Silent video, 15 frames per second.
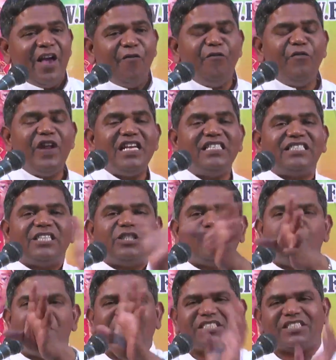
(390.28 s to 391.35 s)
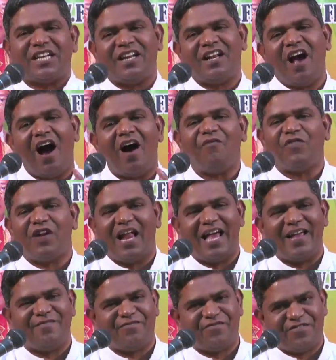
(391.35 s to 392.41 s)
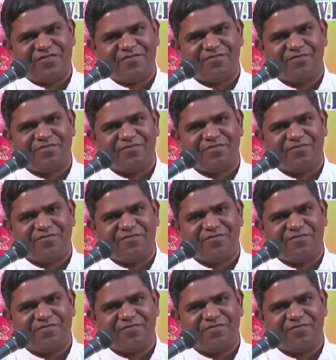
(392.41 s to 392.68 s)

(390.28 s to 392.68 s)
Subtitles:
every situation of life.